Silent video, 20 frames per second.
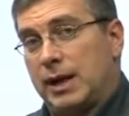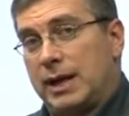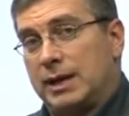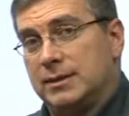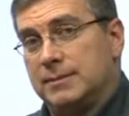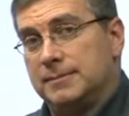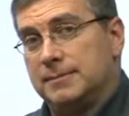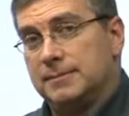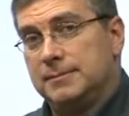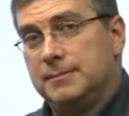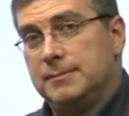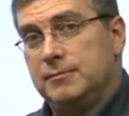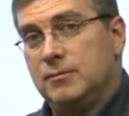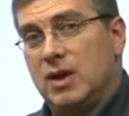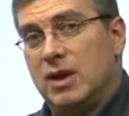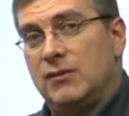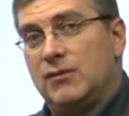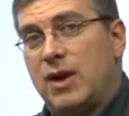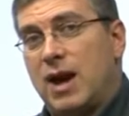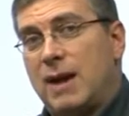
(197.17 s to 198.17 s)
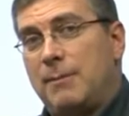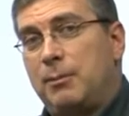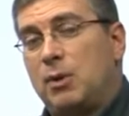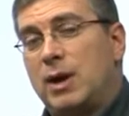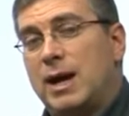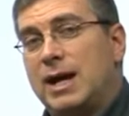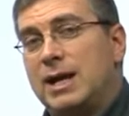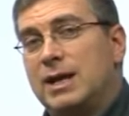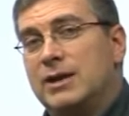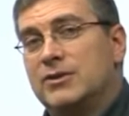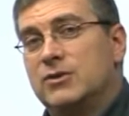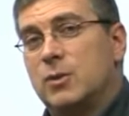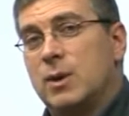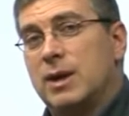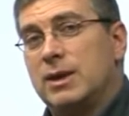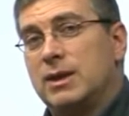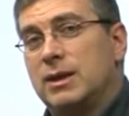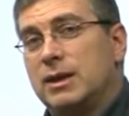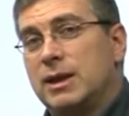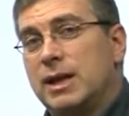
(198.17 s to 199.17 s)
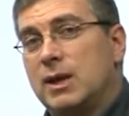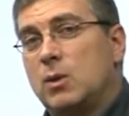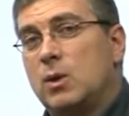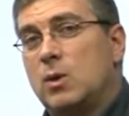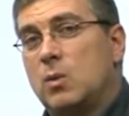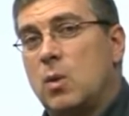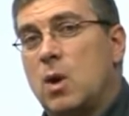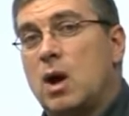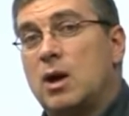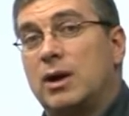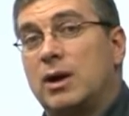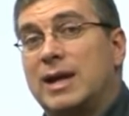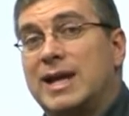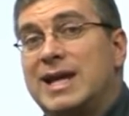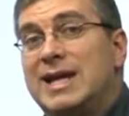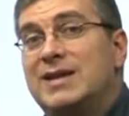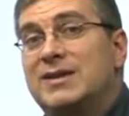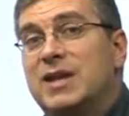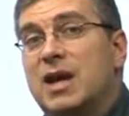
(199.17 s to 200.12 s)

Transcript: Condense means to change from water vapor